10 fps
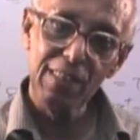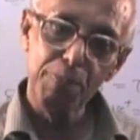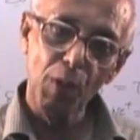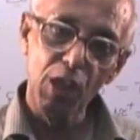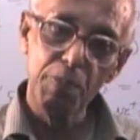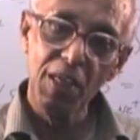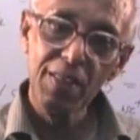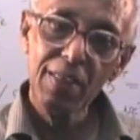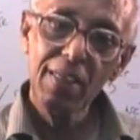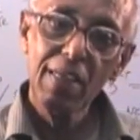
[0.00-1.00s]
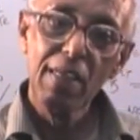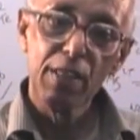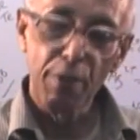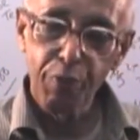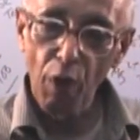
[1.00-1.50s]
as a polymer.
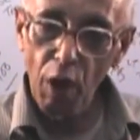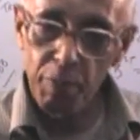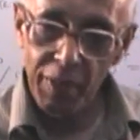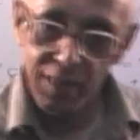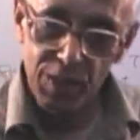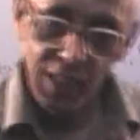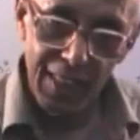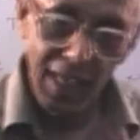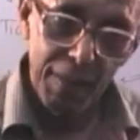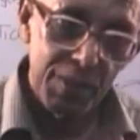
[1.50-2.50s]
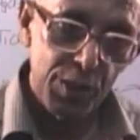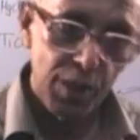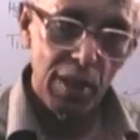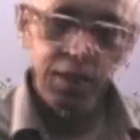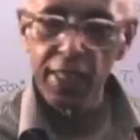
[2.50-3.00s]
They form a
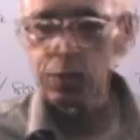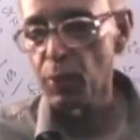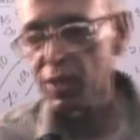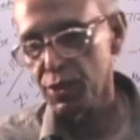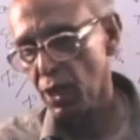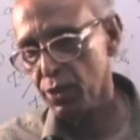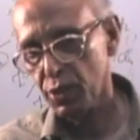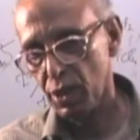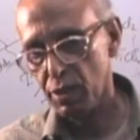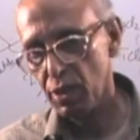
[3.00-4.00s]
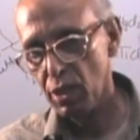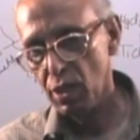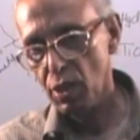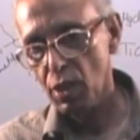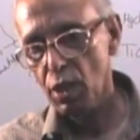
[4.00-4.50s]
three-dimensional network structure.
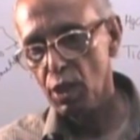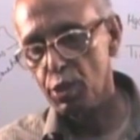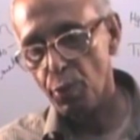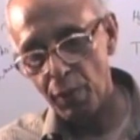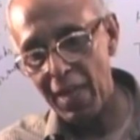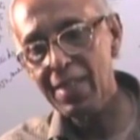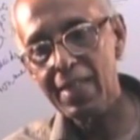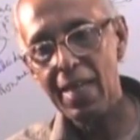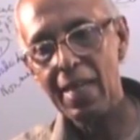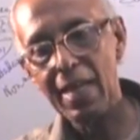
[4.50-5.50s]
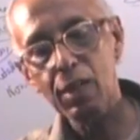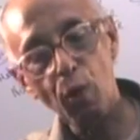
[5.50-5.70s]
So when a